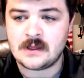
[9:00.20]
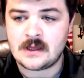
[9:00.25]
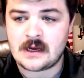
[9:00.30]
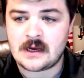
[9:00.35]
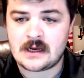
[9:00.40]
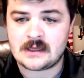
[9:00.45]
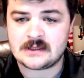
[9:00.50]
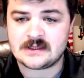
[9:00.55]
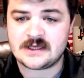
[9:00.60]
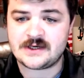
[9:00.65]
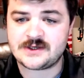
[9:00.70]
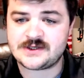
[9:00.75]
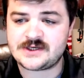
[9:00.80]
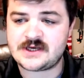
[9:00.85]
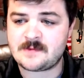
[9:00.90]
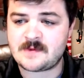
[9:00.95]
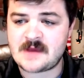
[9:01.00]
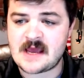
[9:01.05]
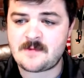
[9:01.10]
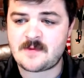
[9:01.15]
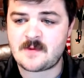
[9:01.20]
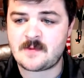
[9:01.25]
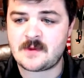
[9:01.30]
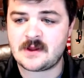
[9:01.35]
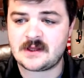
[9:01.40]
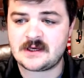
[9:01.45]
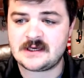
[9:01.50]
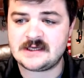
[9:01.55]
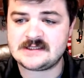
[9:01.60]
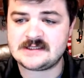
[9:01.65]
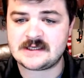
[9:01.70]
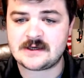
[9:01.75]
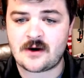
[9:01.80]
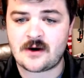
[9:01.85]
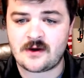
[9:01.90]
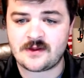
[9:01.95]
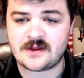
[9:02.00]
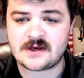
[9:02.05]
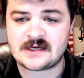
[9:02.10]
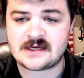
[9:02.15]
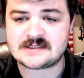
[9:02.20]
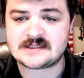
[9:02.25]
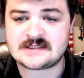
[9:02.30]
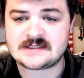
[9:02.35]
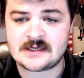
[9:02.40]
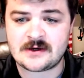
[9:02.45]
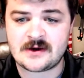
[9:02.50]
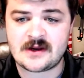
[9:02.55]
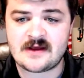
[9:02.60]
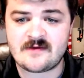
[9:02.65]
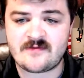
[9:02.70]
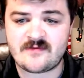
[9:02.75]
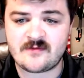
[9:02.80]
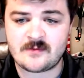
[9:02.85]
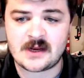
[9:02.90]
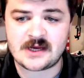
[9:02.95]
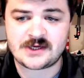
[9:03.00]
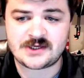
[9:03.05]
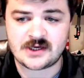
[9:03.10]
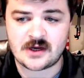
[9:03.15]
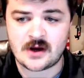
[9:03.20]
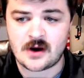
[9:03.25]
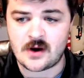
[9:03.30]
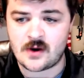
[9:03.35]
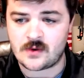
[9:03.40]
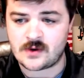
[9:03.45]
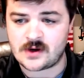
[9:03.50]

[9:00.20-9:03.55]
Leadership capabilities and all the necessary information to own and